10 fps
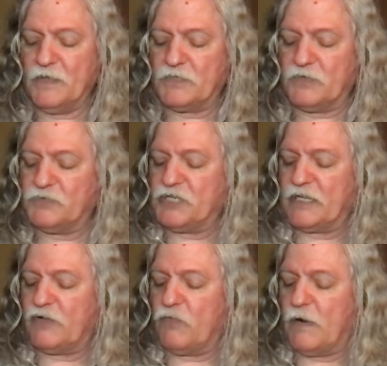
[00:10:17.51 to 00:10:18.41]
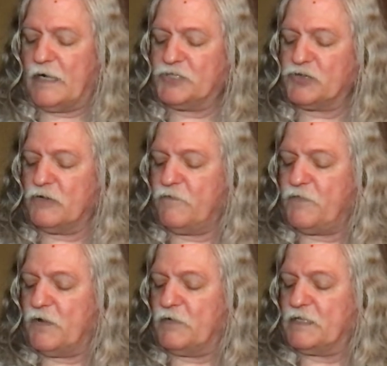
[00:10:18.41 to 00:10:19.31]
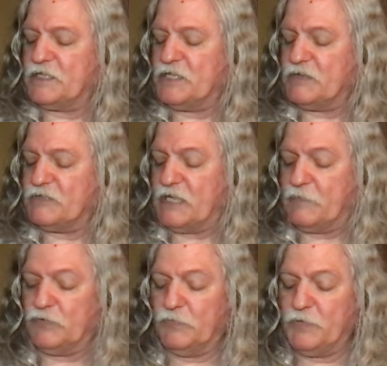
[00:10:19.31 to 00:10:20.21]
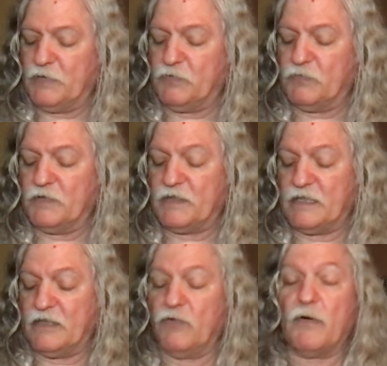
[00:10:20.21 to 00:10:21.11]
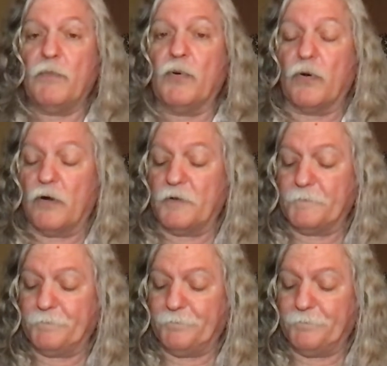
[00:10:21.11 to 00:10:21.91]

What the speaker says: Don't check your watch or your phone at the dinner table. People will think you are bored.